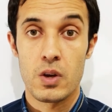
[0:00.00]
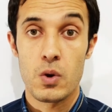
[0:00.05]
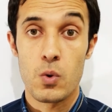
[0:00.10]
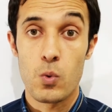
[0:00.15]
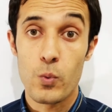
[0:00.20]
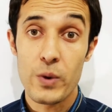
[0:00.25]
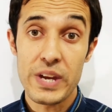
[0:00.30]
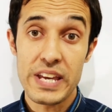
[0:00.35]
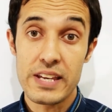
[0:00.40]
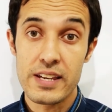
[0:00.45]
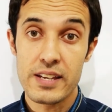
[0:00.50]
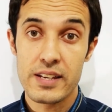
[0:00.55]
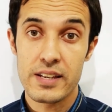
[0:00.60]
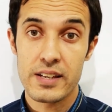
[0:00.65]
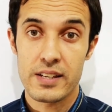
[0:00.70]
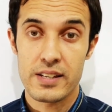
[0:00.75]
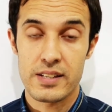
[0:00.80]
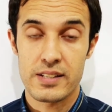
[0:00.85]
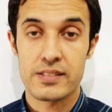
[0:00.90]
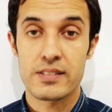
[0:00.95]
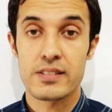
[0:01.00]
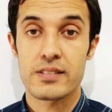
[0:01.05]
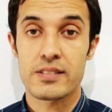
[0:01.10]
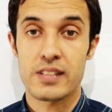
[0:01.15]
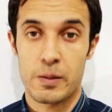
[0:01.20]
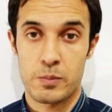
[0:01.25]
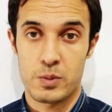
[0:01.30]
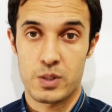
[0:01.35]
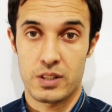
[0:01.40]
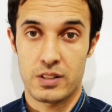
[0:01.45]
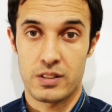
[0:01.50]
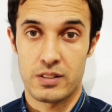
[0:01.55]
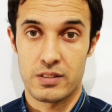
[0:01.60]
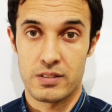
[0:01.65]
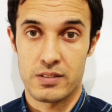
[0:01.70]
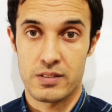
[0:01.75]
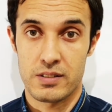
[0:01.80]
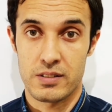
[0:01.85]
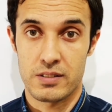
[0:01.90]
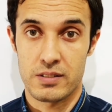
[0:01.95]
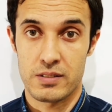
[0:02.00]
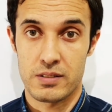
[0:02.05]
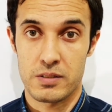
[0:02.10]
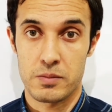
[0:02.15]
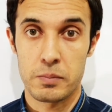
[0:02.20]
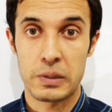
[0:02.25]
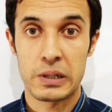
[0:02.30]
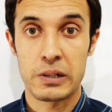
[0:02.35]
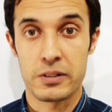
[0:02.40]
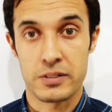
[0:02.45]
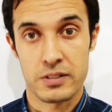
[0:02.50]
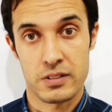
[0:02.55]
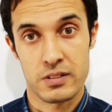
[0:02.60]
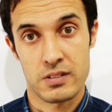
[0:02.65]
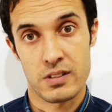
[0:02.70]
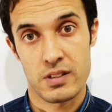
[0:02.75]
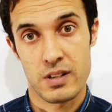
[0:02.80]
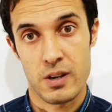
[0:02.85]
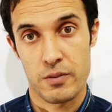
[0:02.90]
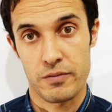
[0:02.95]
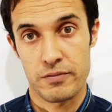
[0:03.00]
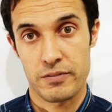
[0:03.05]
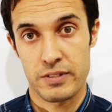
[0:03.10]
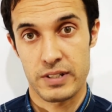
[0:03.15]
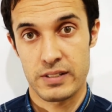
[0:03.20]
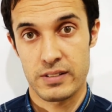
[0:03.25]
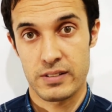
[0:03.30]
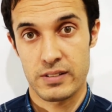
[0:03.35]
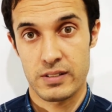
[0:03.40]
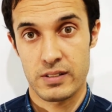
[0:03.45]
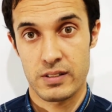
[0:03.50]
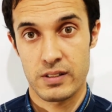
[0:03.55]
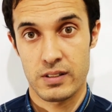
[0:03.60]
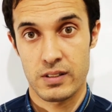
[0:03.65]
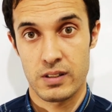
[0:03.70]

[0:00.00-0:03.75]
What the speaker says: We is the subject in the sentence because it's a noun phrase.